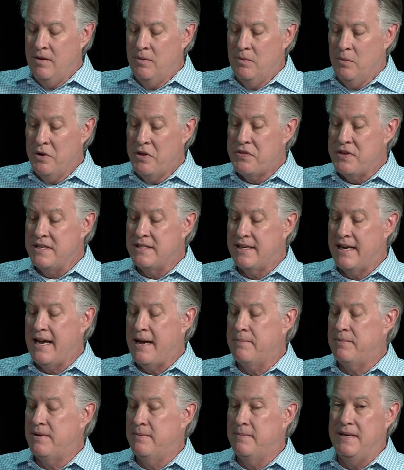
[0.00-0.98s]
of the things that
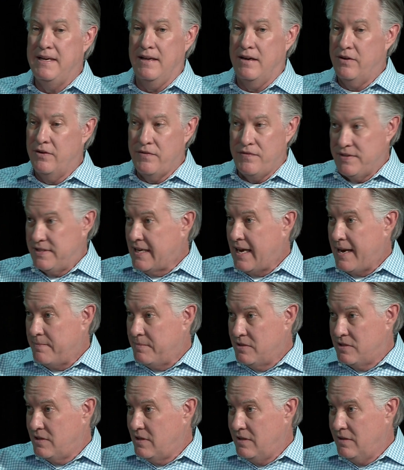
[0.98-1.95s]
happened to me, I don't know if this
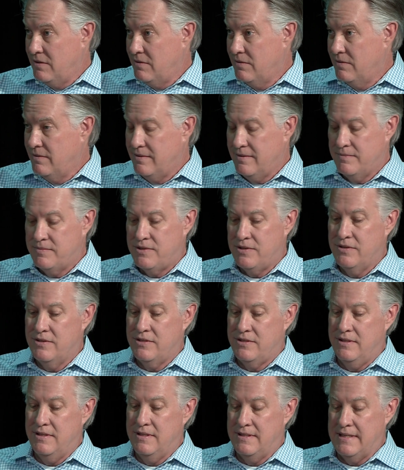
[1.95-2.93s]
happens to you, I'm sure
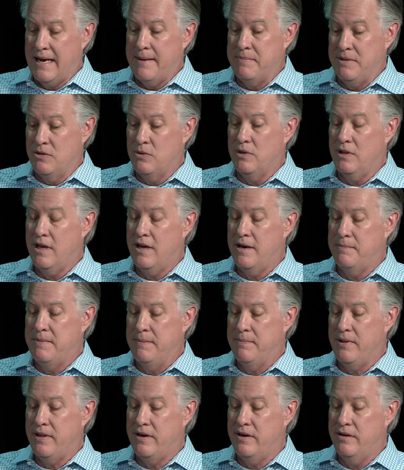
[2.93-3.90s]
it's happened to a lot of
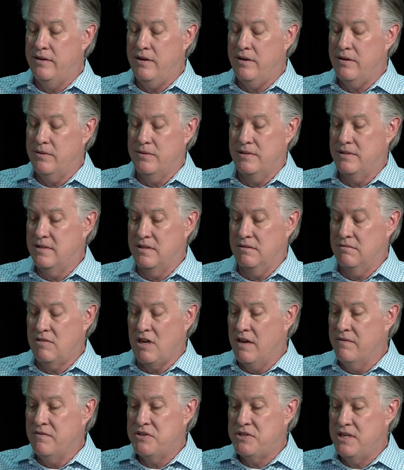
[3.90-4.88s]
people that I know, is that
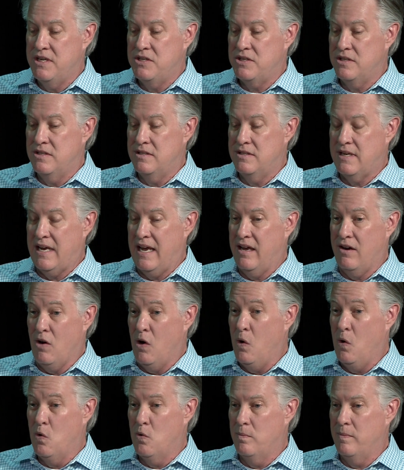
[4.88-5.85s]
conversations at
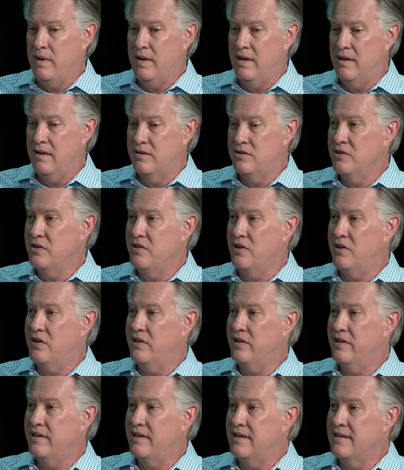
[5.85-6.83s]
home during the
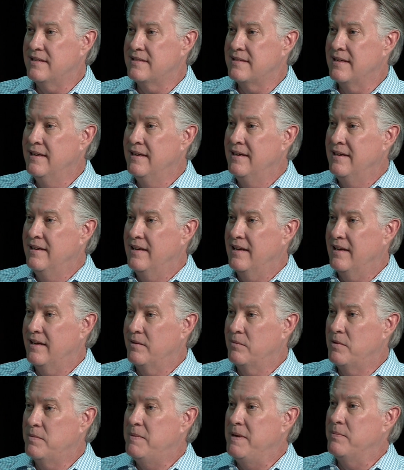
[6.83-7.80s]
holidays
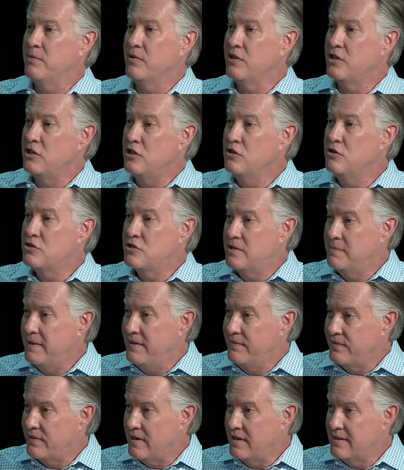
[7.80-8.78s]
with people that used to be
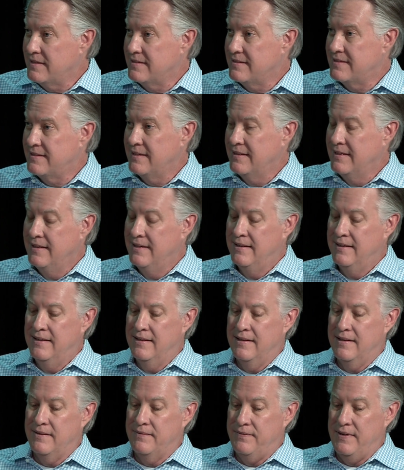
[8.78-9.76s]
friends,
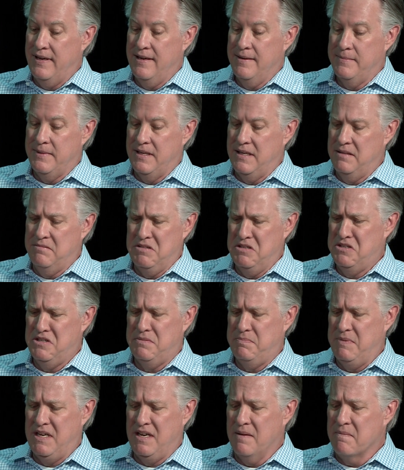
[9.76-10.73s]
family, they
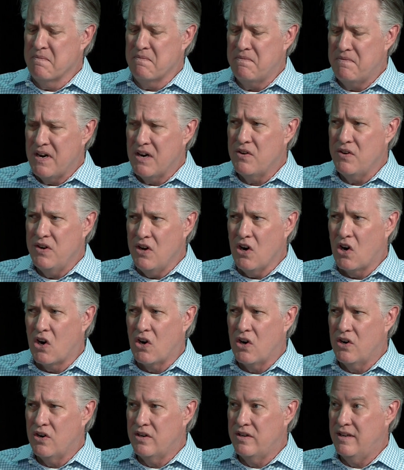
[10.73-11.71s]
just become very
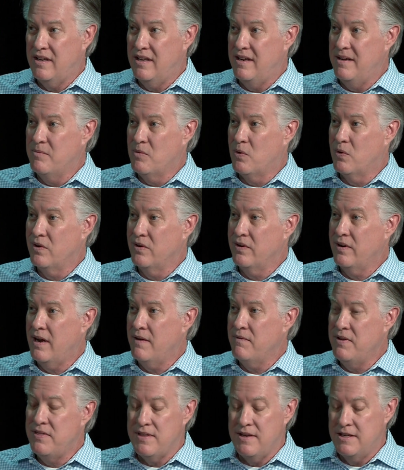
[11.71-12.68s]
hard anymore.
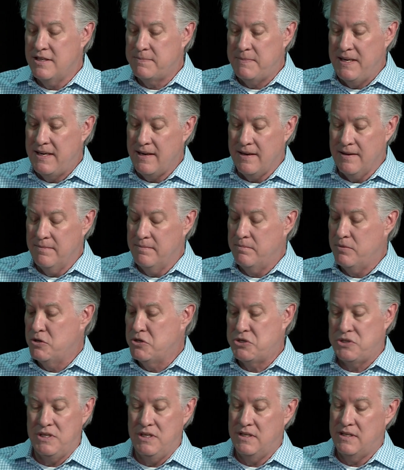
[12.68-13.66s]
Everything's become
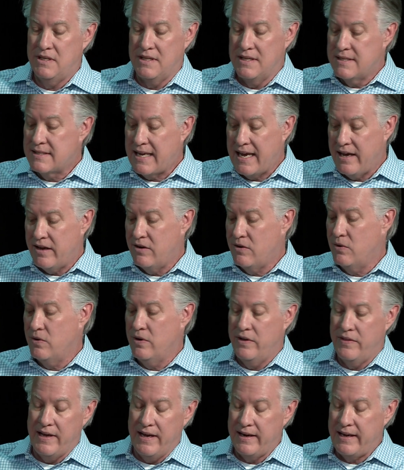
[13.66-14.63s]
pushed into this
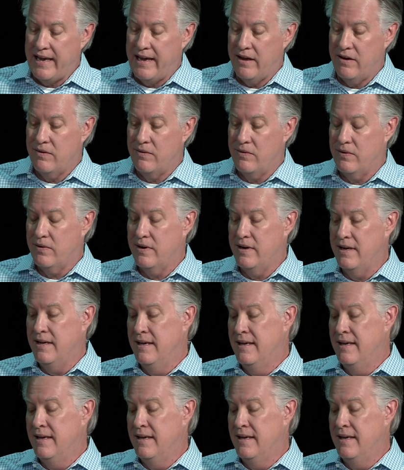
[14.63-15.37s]
category, that category.